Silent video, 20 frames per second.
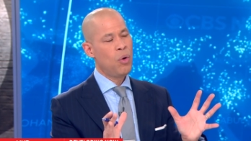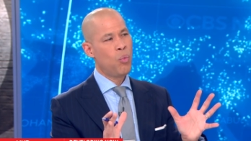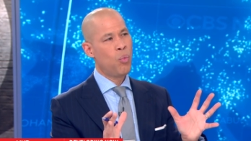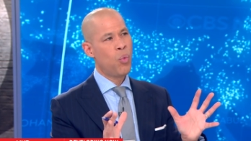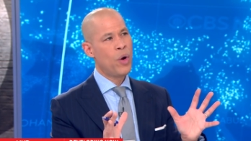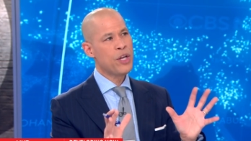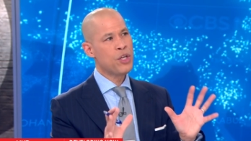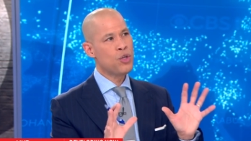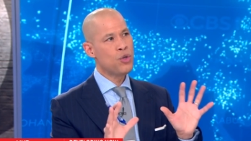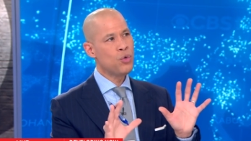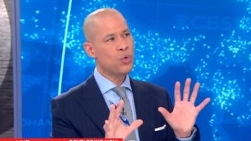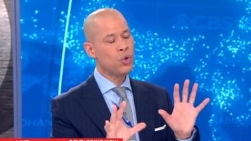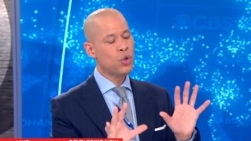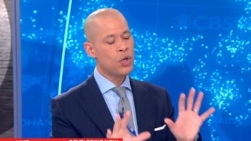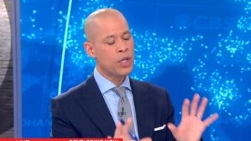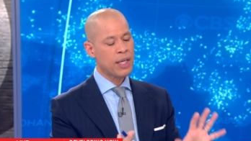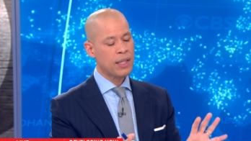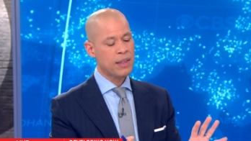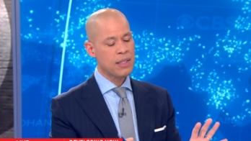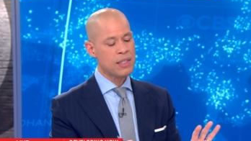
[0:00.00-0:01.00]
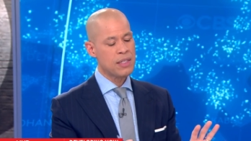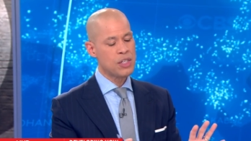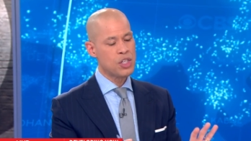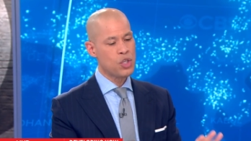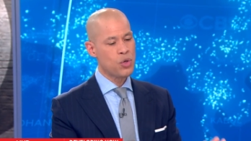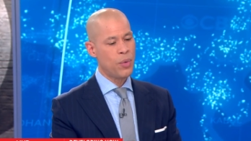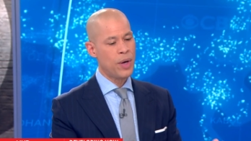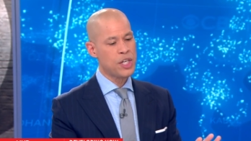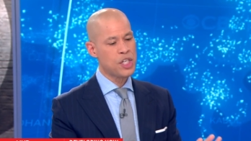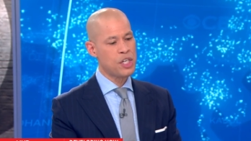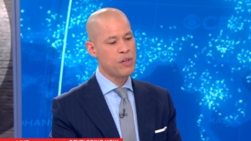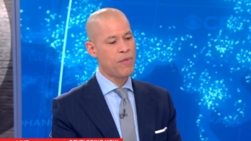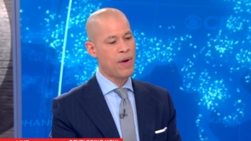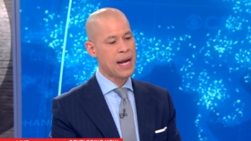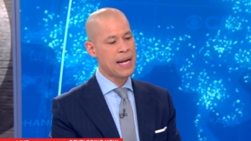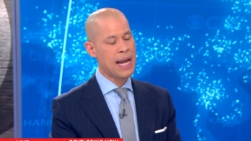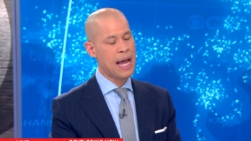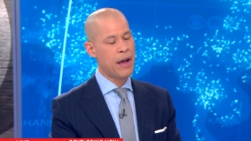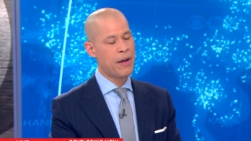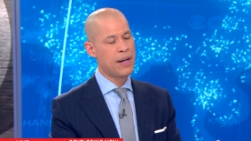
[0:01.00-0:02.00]
when you look at the situation
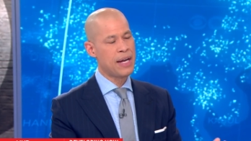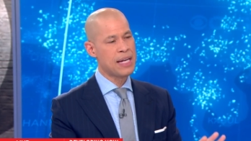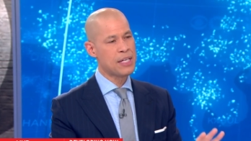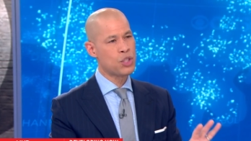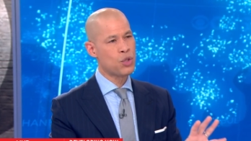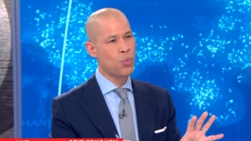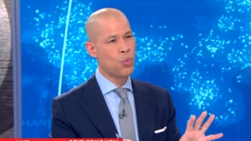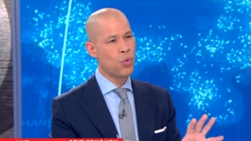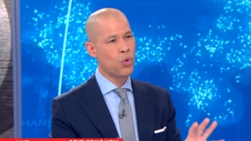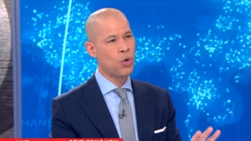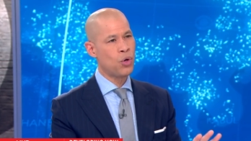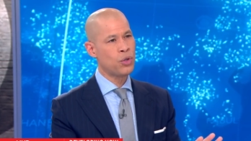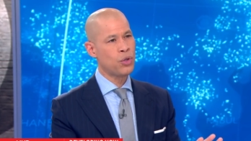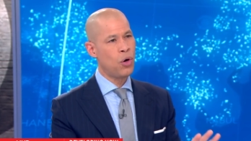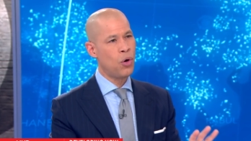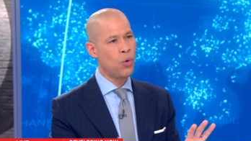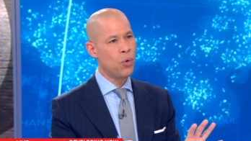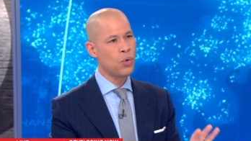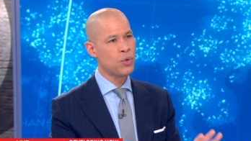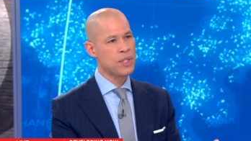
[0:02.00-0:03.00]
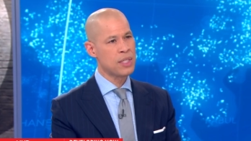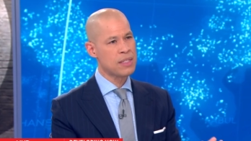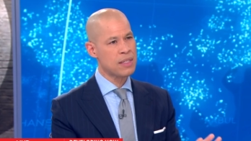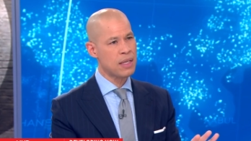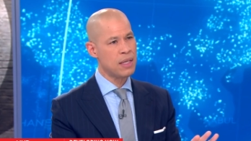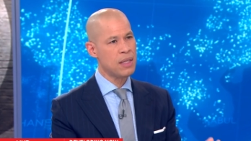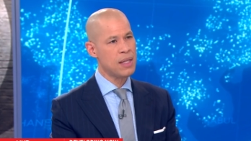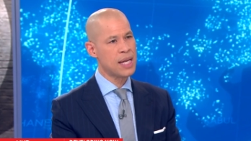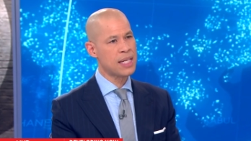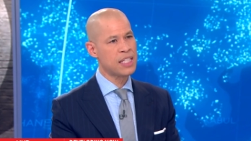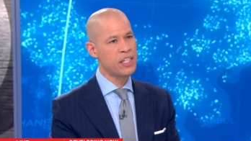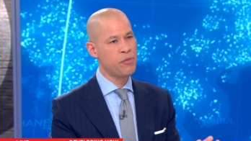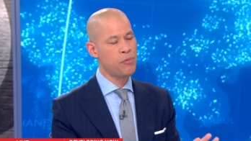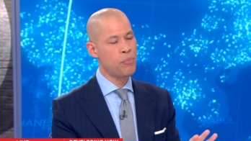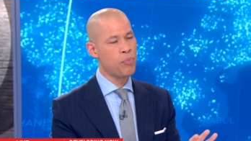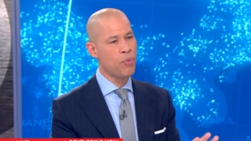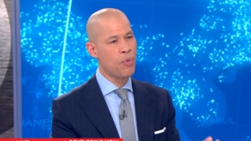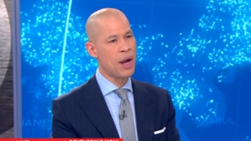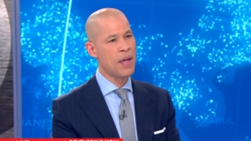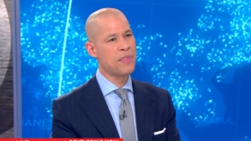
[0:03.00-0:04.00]
right now and as the world holds its
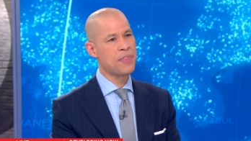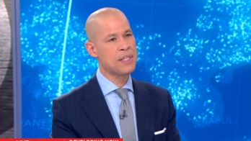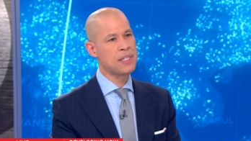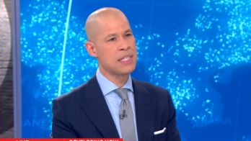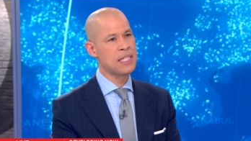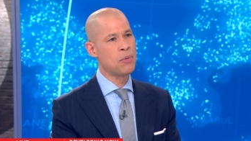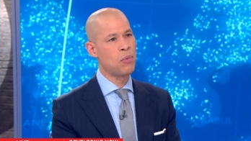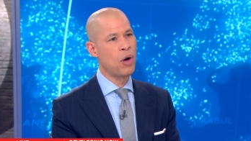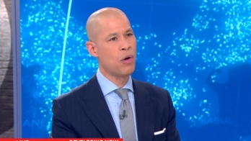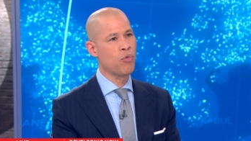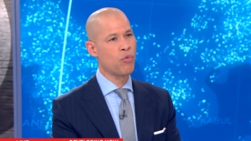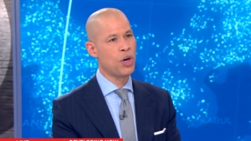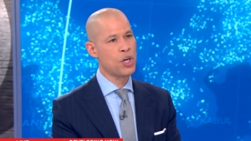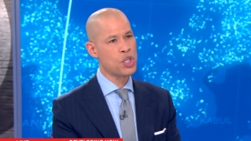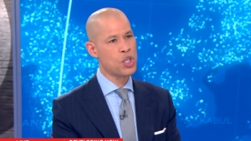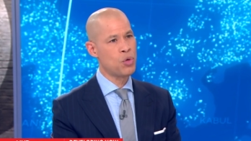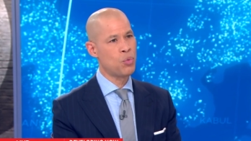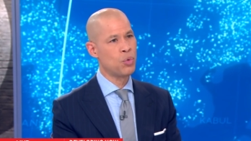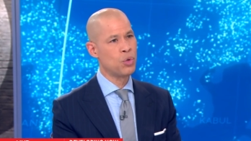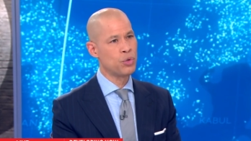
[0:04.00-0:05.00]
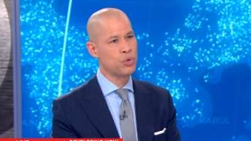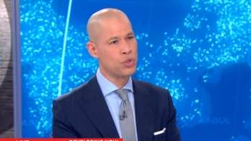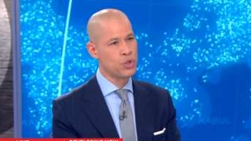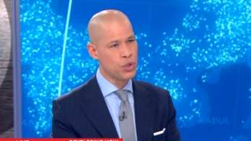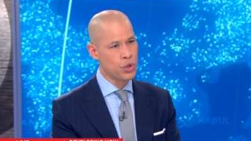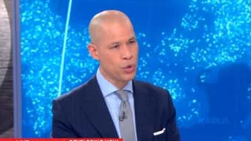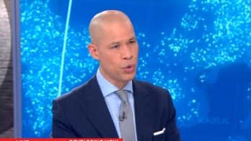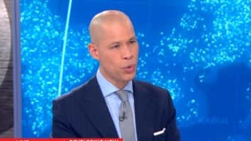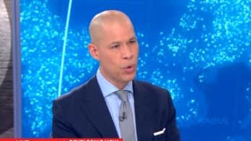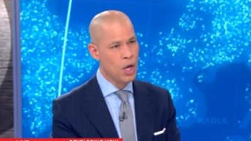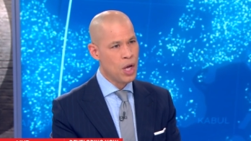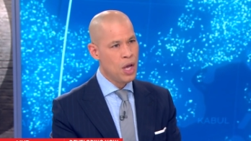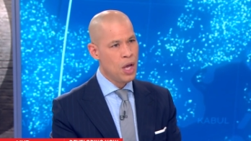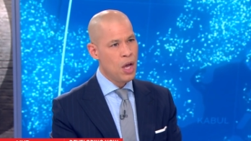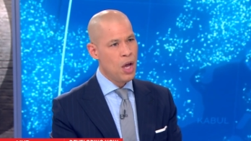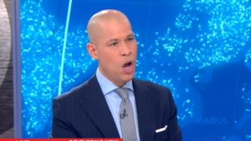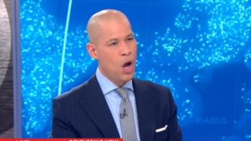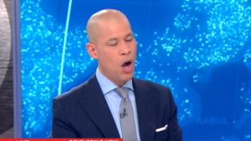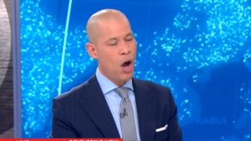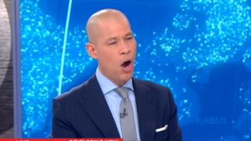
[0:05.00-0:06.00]
collective breath to see what Russia will do,
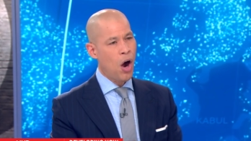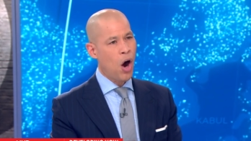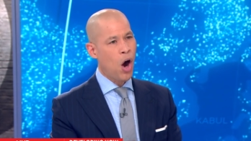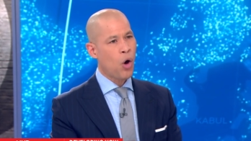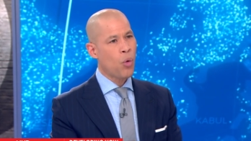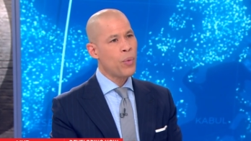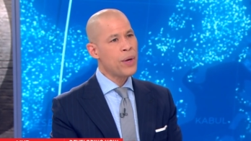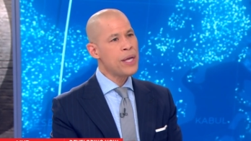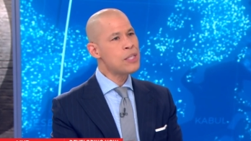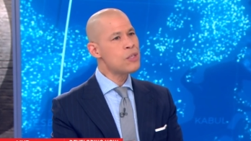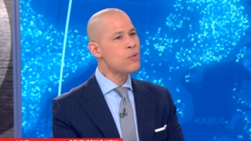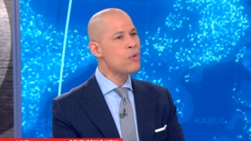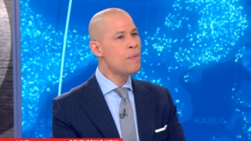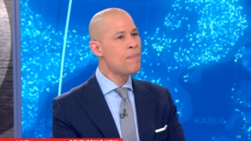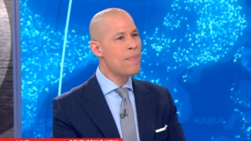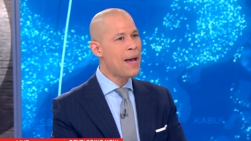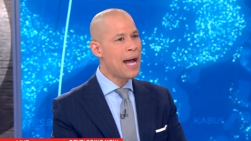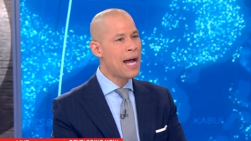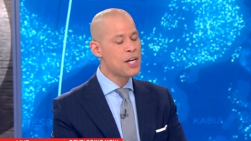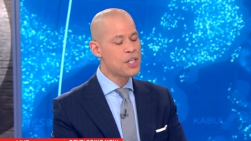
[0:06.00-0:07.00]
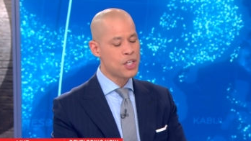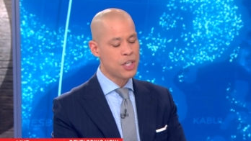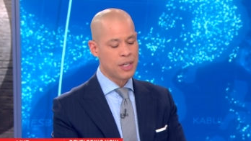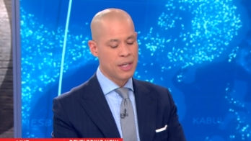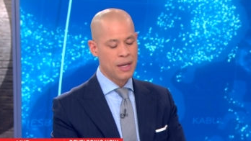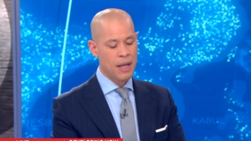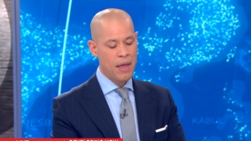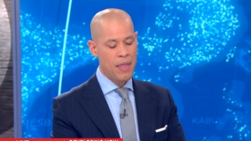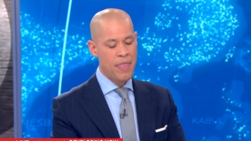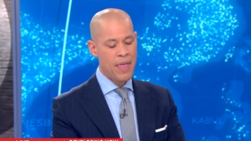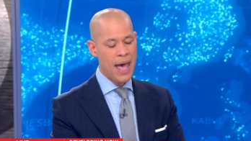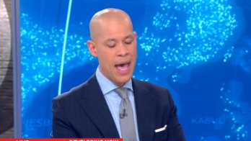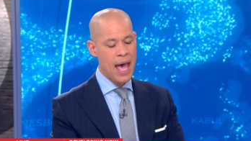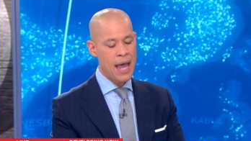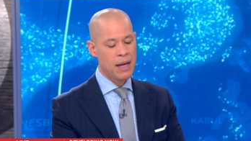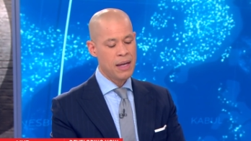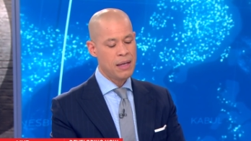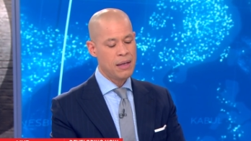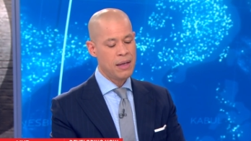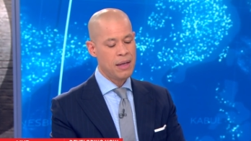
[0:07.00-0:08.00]
are we to imagine
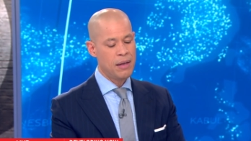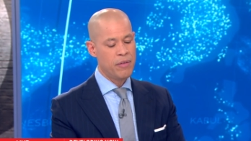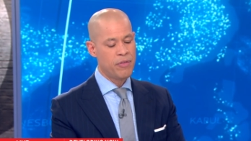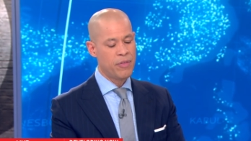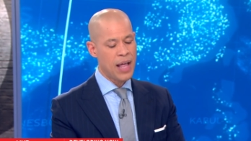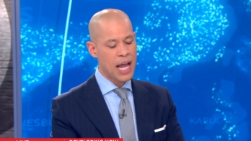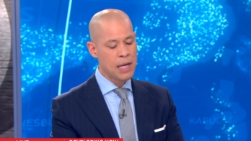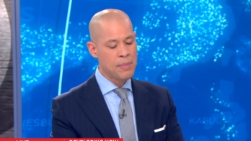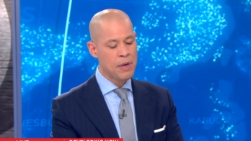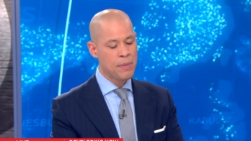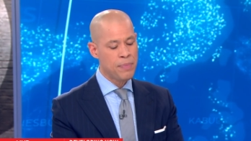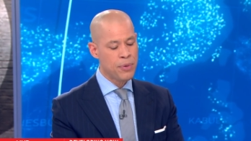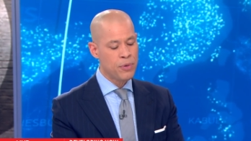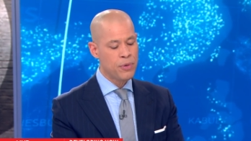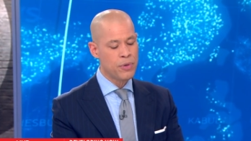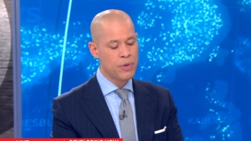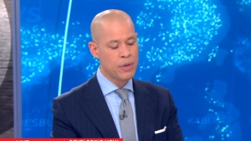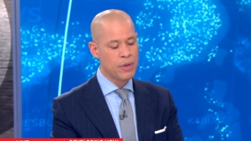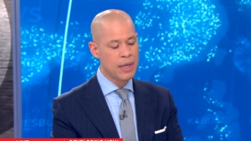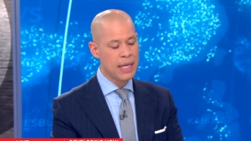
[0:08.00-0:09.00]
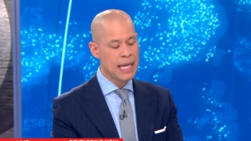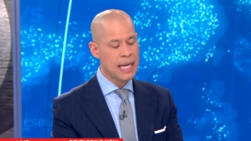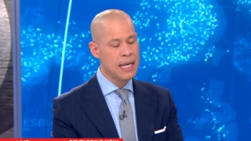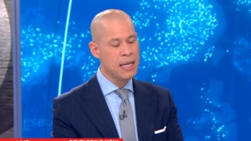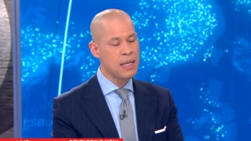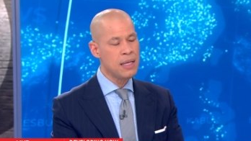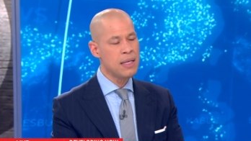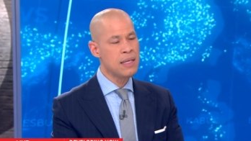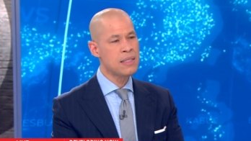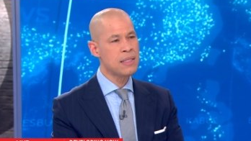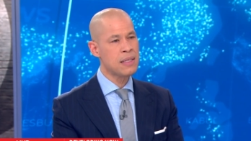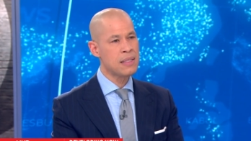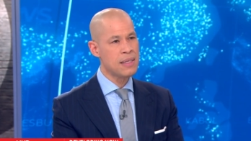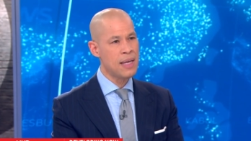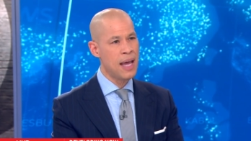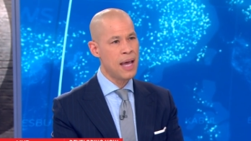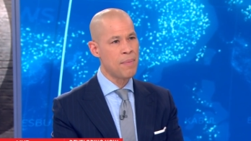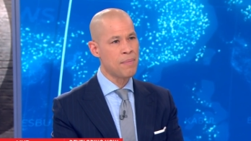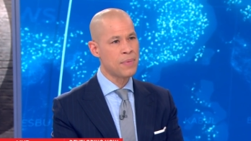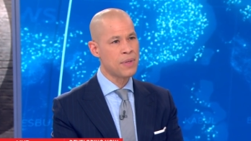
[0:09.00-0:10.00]
that Vladimir Putin, in his
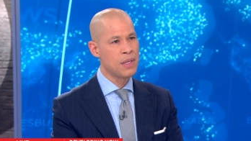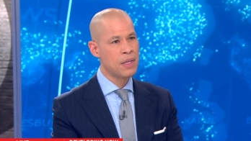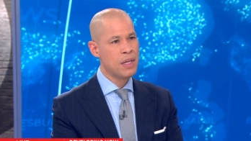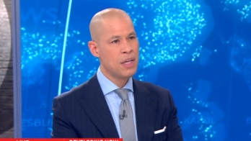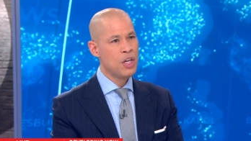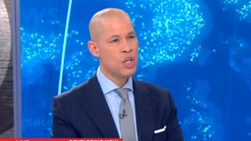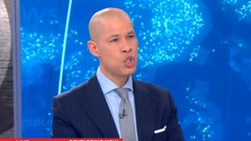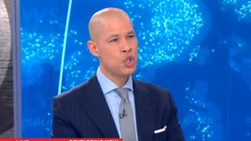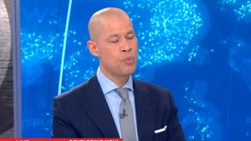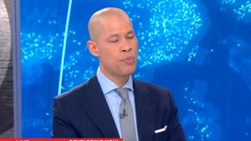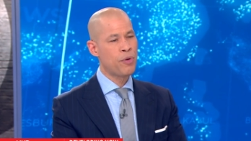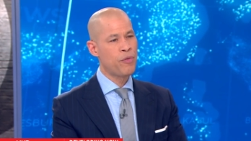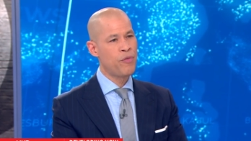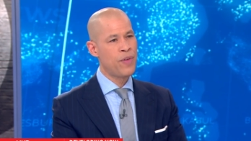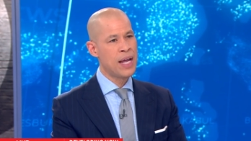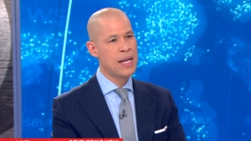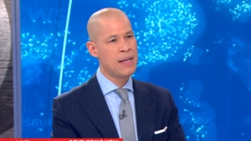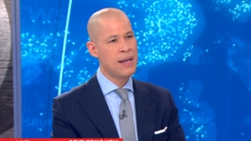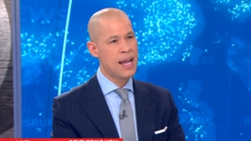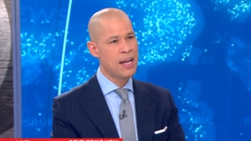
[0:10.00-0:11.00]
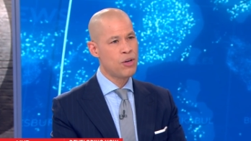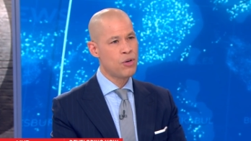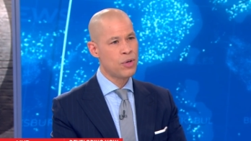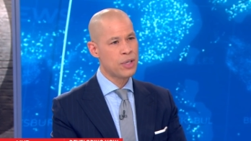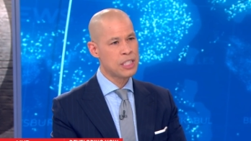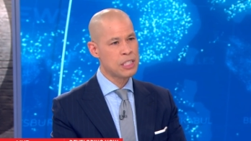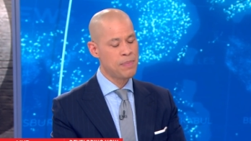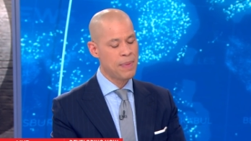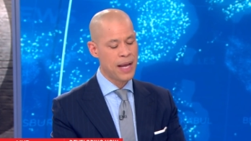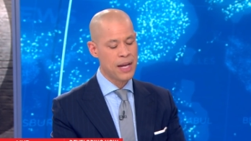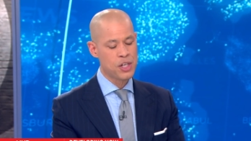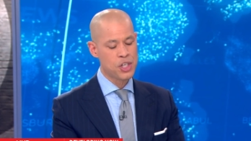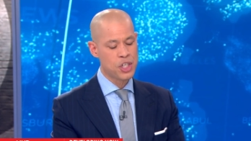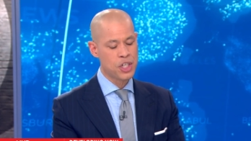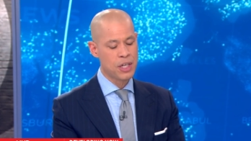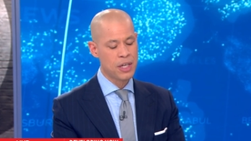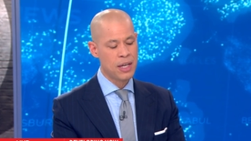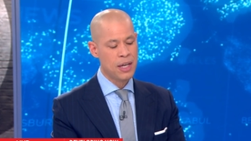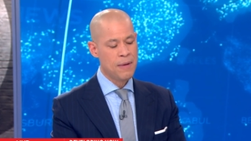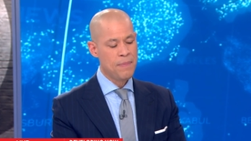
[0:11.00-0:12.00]
attempt to prevent NATO
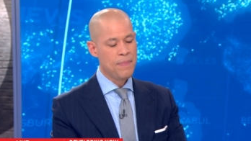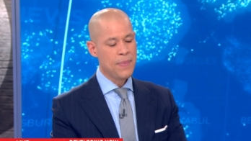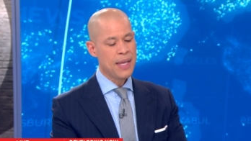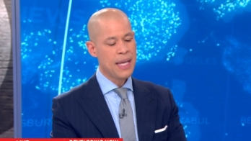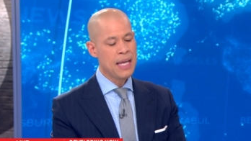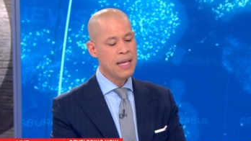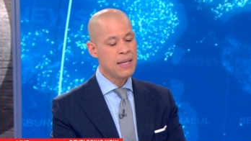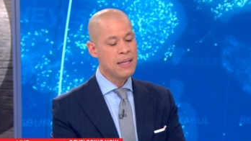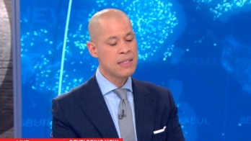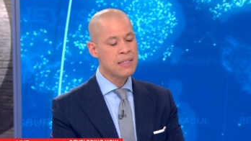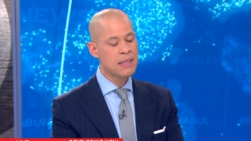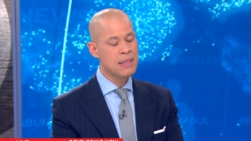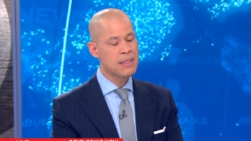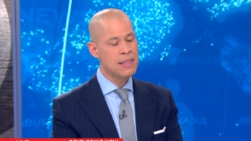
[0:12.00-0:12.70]
expansion, in his